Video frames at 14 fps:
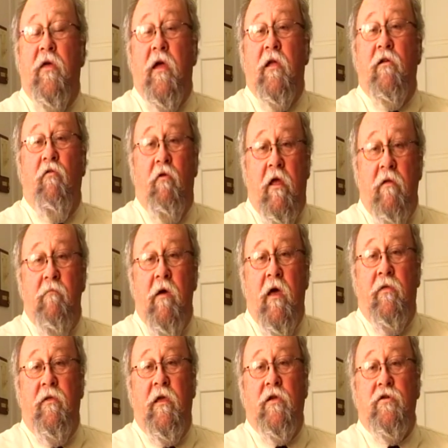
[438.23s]
I had great
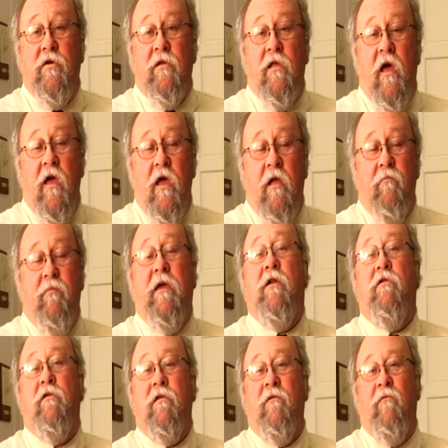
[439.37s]
math teachers. I had
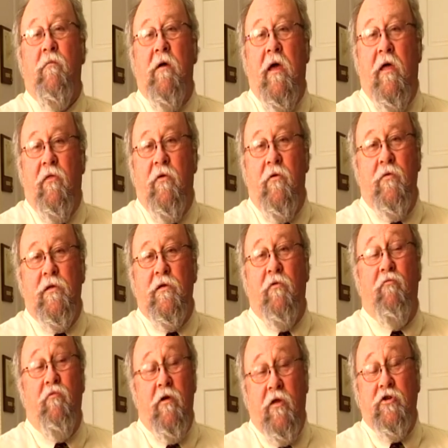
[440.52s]
Peters for math, who was a
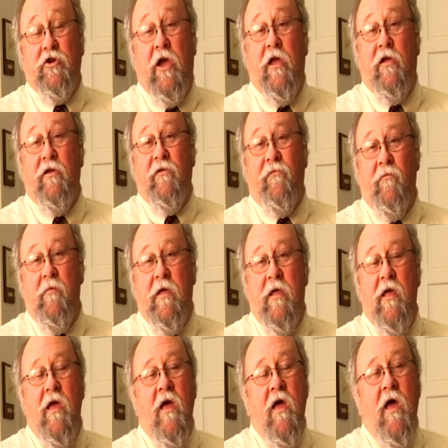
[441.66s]
real challenge for me.
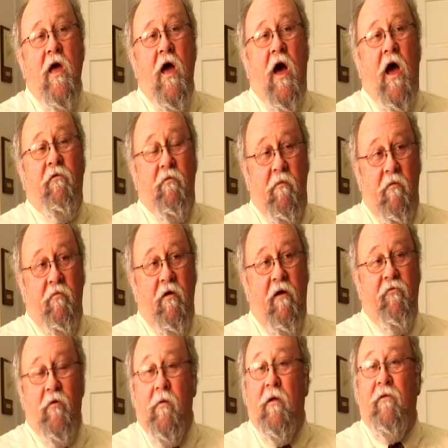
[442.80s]
I remember
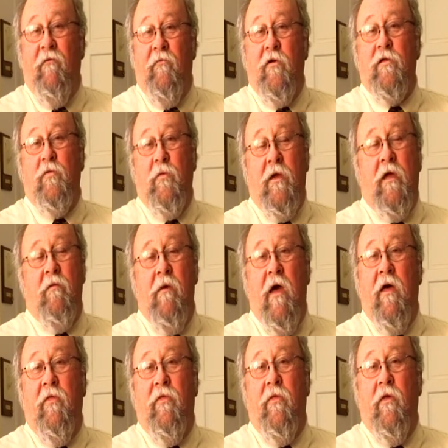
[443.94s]
after about the first week in
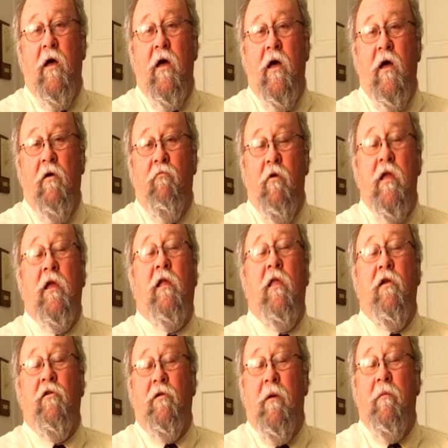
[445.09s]
math, writing a
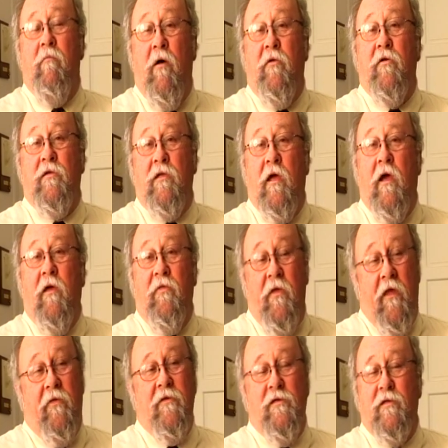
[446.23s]
letter to my mother saying, I
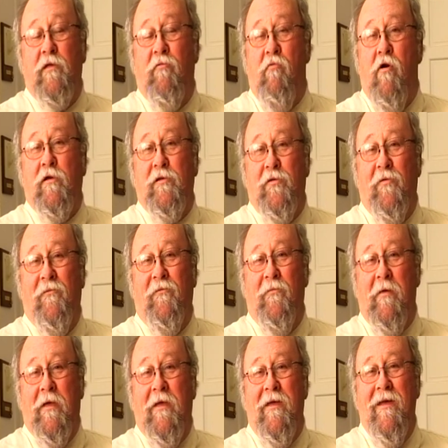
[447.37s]
think this is the wrong school for
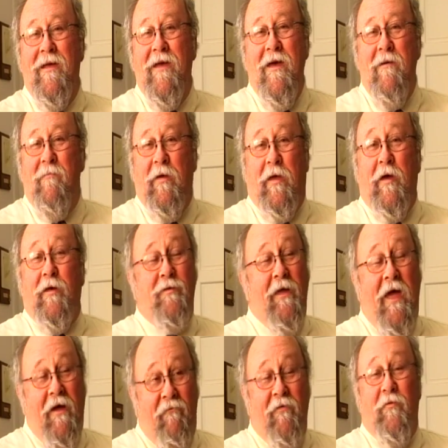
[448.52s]
me because
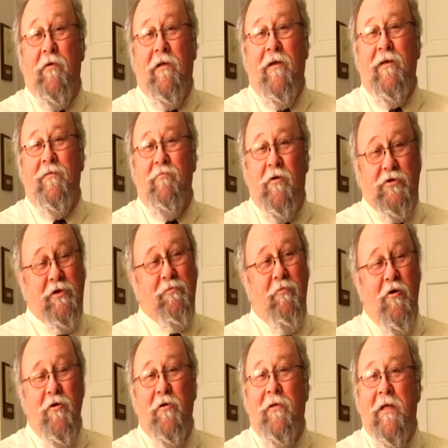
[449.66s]
everyone is much
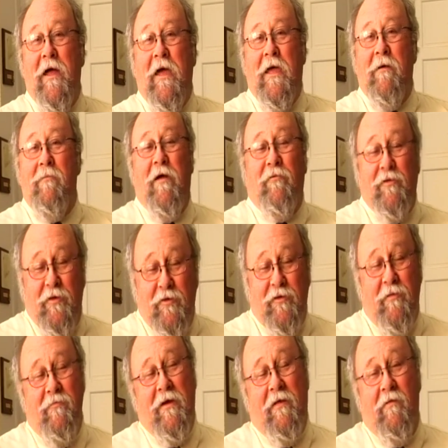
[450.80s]
smarter than I am. And I was used
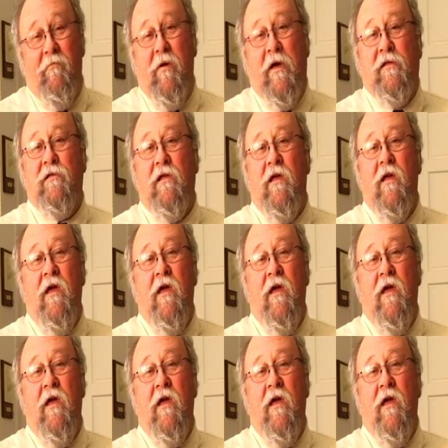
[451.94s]
to being the best.